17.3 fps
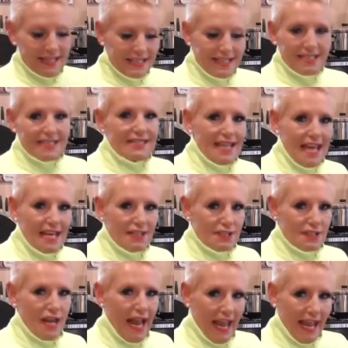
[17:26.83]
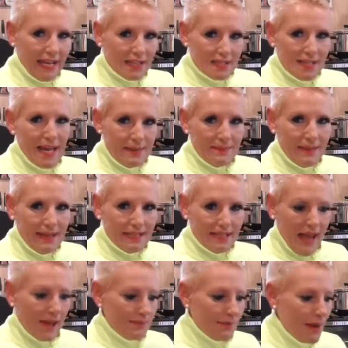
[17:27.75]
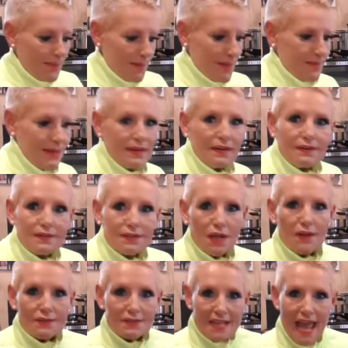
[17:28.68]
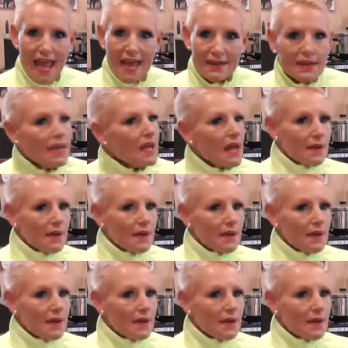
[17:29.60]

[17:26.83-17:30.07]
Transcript: does that change, that meter? It might be a meter of soft sand.